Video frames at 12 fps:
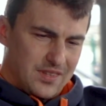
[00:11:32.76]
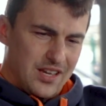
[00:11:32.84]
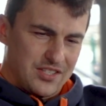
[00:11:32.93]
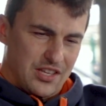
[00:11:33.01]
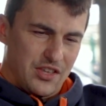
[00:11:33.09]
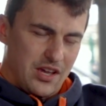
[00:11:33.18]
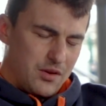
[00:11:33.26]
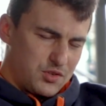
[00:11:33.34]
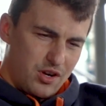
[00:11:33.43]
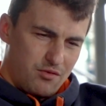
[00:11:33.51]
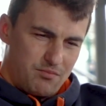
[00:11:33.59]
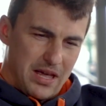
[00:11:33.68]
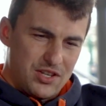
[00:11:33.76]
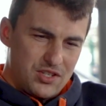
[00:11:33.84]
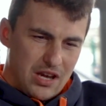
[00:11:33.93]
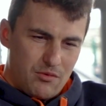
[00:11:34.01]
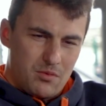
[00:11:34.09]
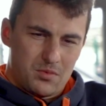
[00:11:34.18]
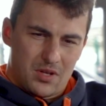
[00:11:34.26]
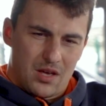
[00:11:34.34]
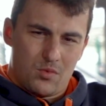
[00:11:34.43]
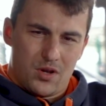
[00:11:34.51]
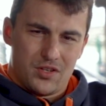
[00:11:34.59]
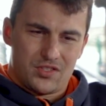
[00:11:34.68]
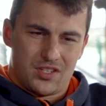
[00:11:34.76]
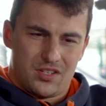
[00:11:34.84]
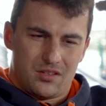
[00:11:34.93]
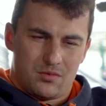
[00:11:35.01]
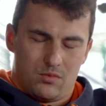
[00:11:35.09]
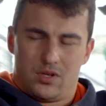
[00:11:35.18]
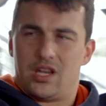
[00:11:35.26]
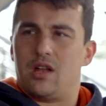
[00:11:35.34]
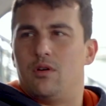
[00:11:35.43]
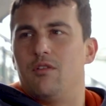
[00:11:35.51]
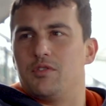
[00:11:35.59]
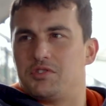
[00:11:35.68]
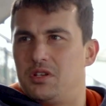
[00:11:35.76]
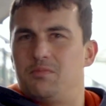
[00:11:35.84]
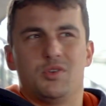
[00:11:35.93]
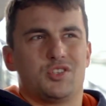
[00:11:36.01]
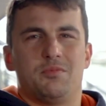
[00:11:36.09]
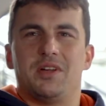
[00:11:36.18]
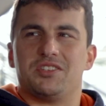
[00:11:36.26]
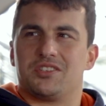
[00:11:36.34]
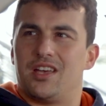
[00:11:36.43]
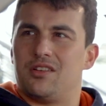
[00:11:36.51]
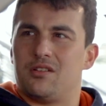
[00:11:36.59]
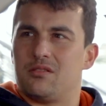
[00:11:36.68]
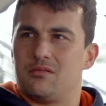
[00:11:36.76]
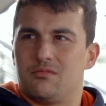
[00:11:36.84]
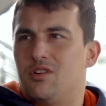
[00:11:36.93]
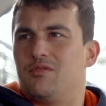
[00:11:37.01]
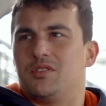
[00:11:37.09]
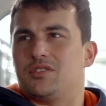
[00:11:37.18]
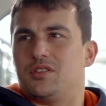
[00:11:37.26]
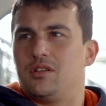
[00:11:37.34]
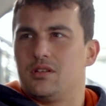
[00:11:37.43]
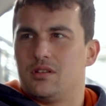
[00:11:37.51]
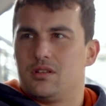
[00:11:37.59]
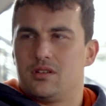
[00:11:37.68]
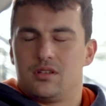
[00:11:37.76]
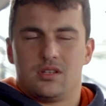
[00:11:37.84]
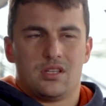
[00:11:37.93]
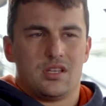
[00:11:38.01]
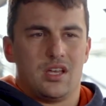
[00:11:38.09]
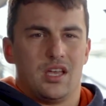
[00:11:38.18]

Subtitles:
Nice. I think, Benji, I roomed with him once, and we again obviously pushed the beds together. Obviously, yeah.